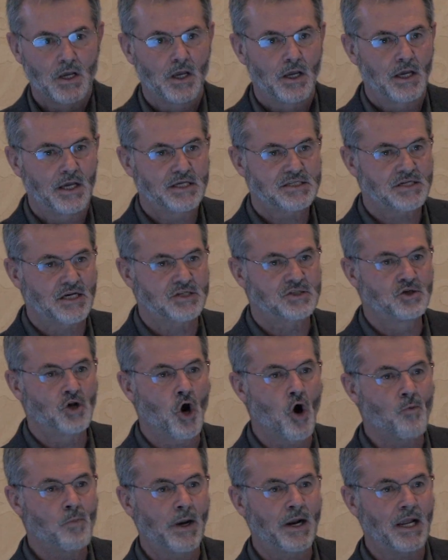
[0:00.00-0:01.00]
He says
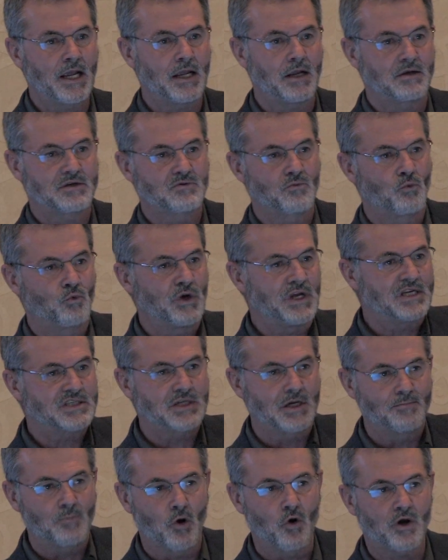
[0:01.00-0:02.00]
nobody
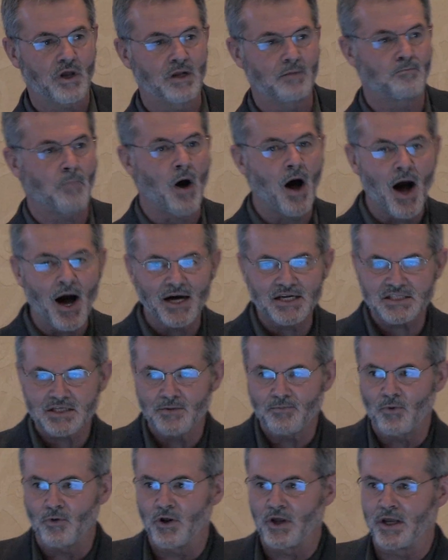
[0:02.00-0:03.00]
reasonable can
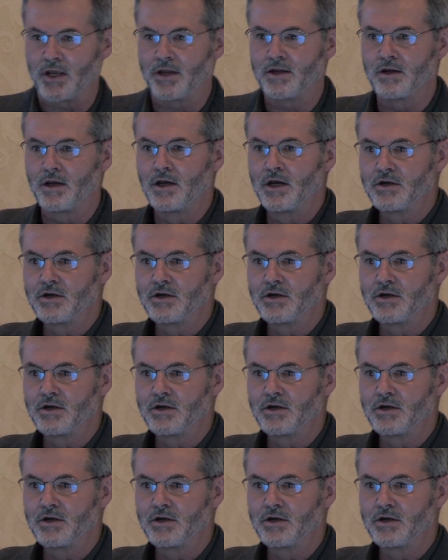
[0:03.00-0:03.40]
possibly